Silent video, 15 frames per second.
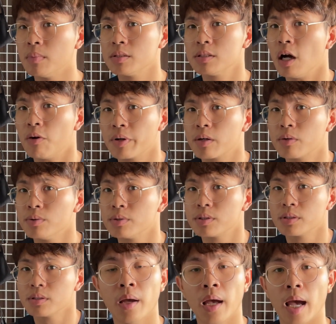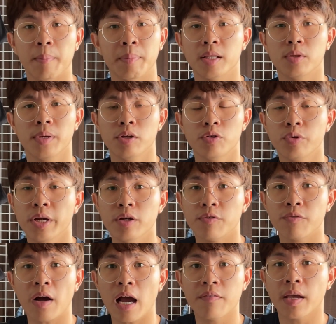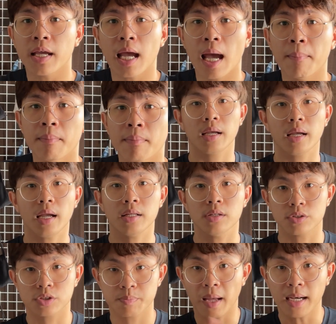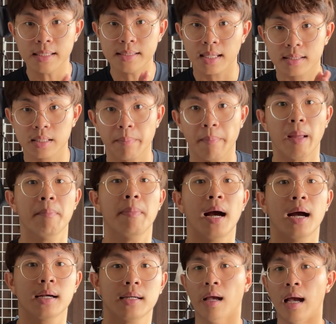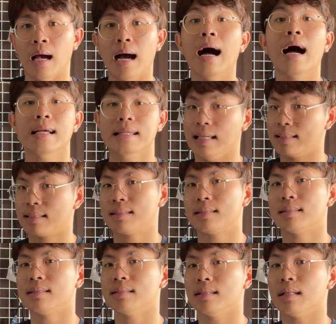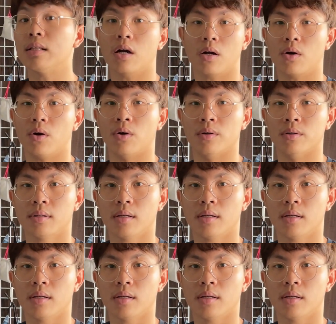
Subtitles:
child recruits at between 3 to 5 AM in your smelly 16-man bunk. Ah yes, Tekong.